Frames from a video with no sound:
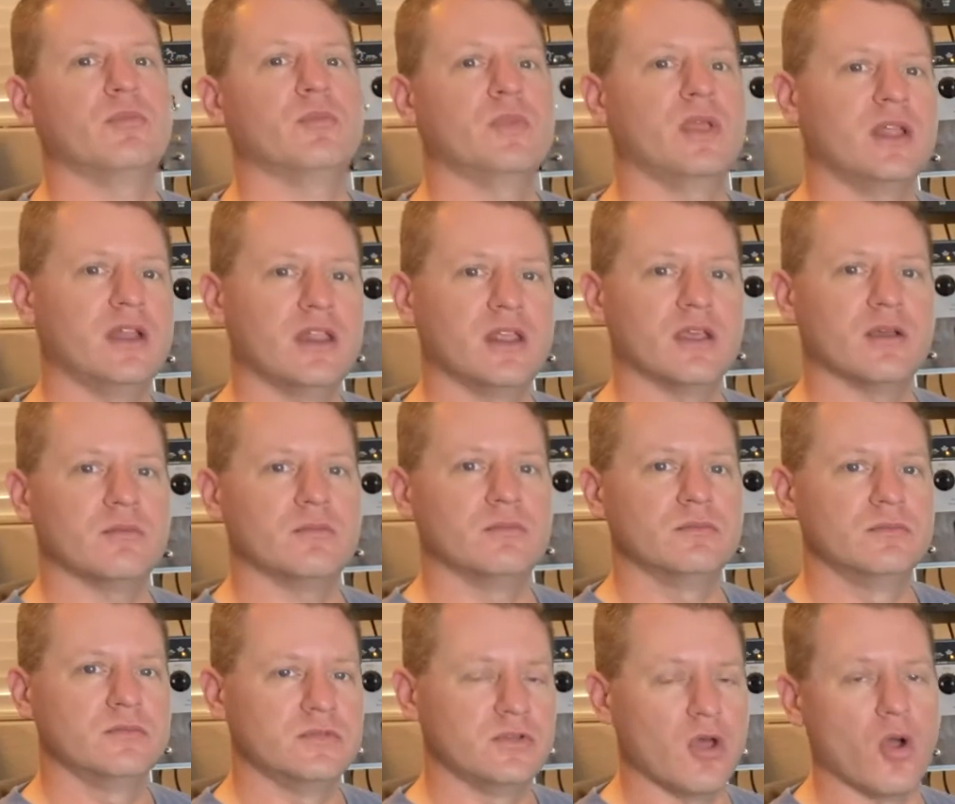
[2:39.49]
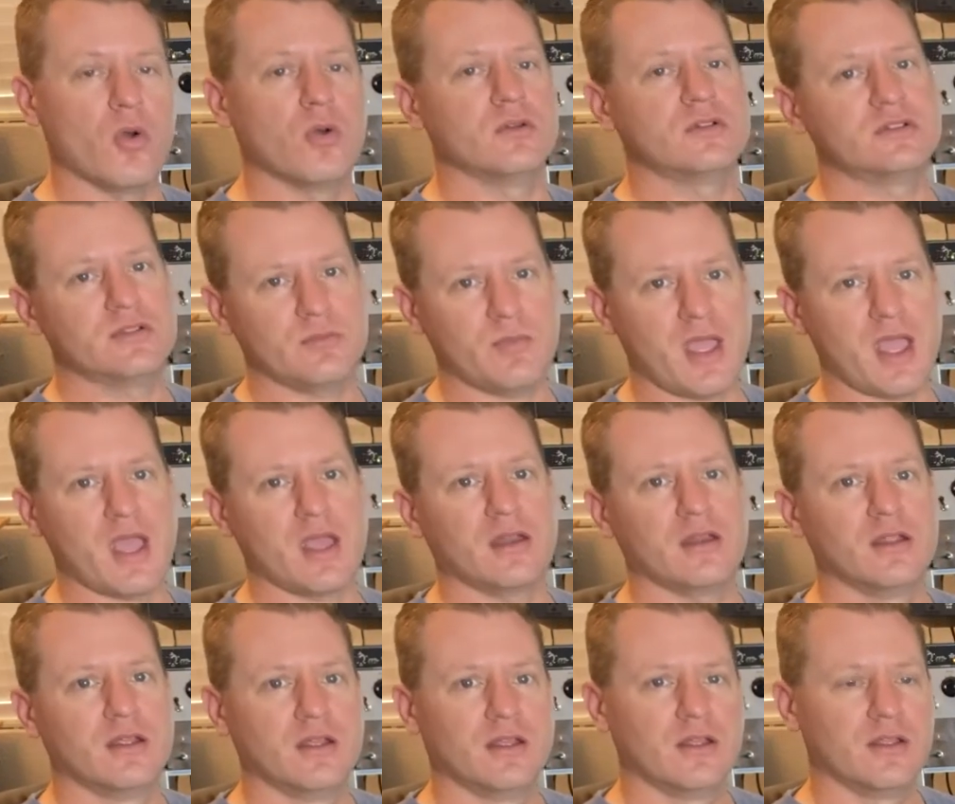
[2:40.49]
medium known to
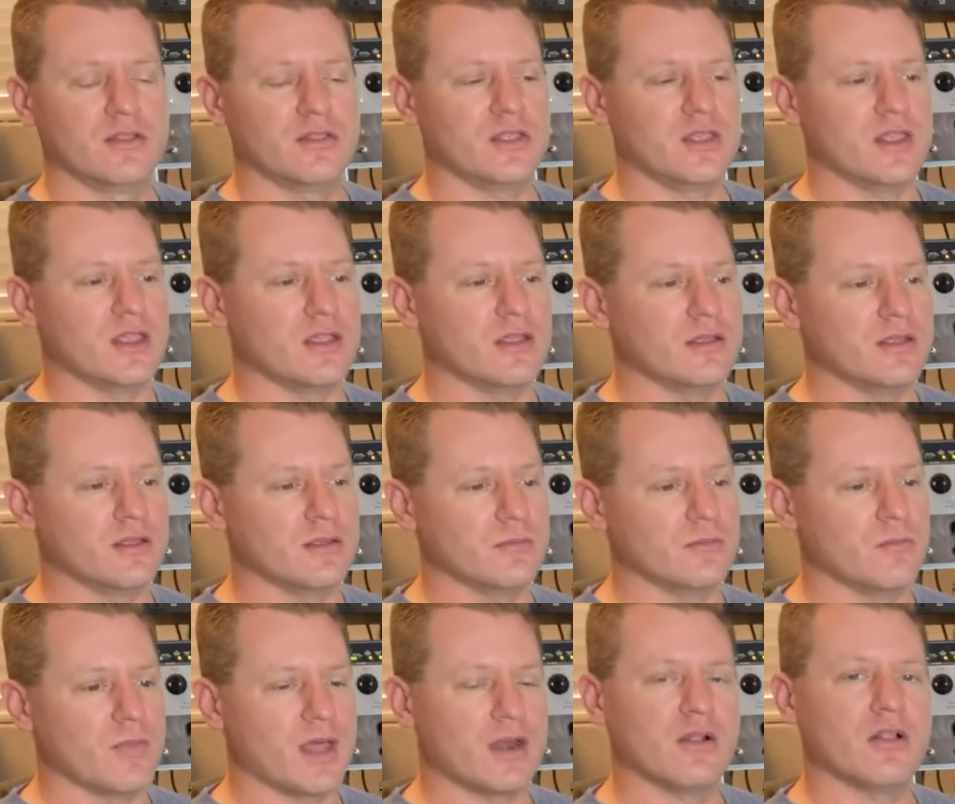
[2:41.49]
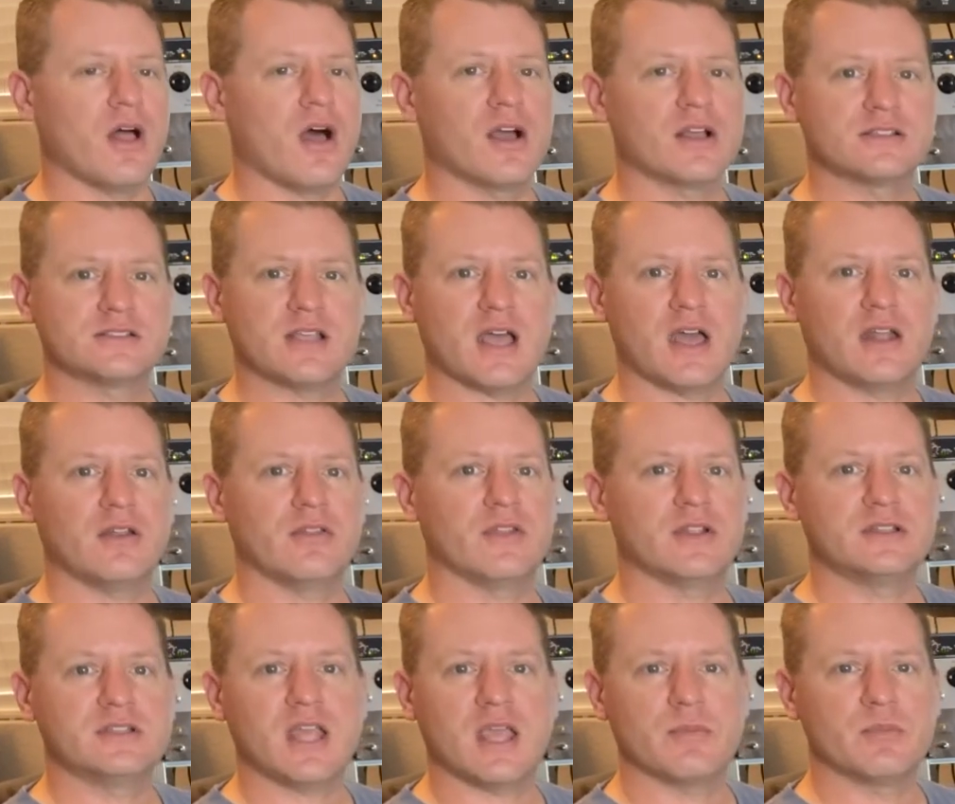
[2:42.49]
man. The metal oxide on
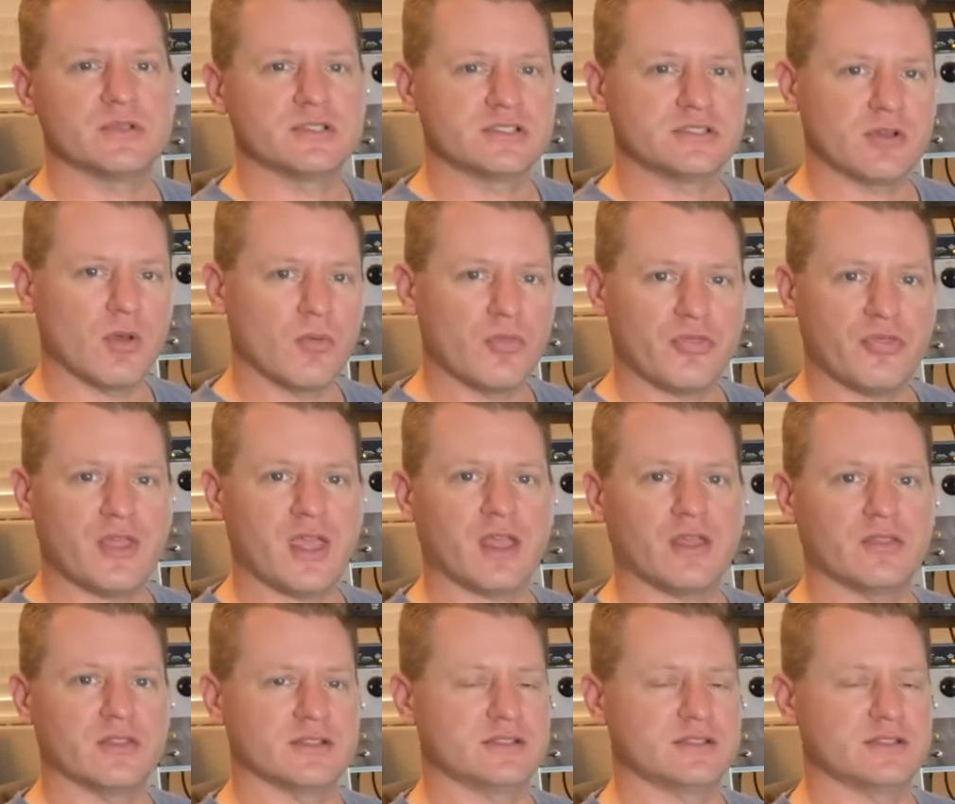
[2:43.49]
the tape is so thick, the